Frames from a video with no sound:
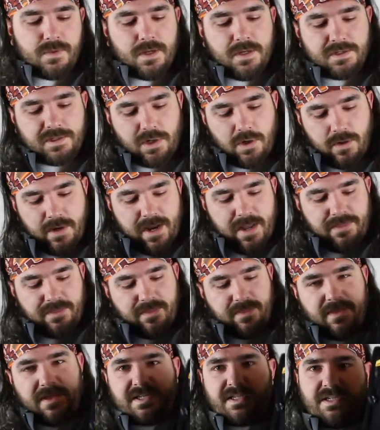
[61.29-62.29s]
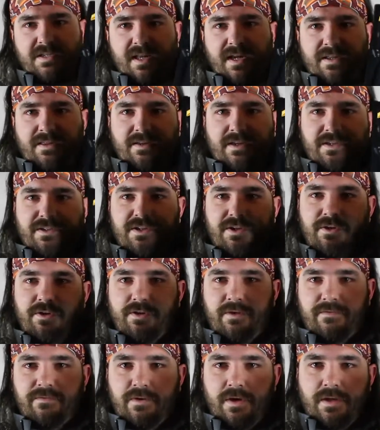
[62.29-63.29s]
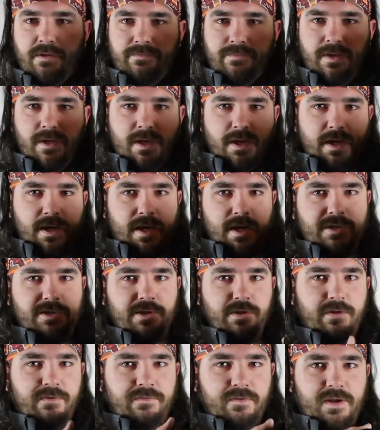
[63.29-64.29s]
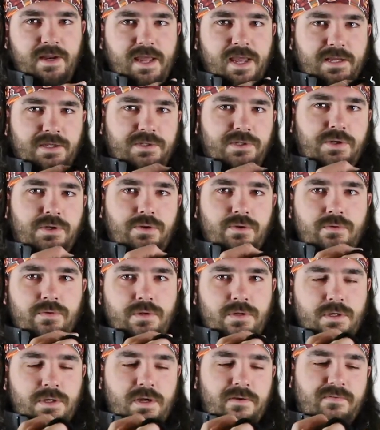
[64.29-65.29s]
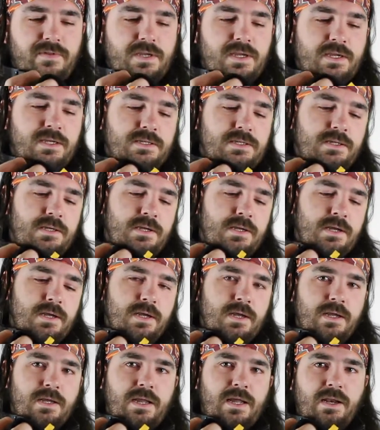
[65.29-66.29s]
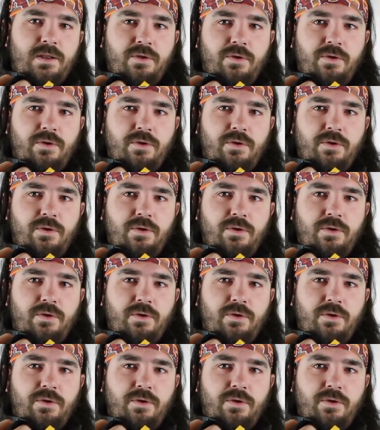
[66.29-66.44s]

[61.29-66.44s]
So this is like considered the front, and so the front has 2 of these kind of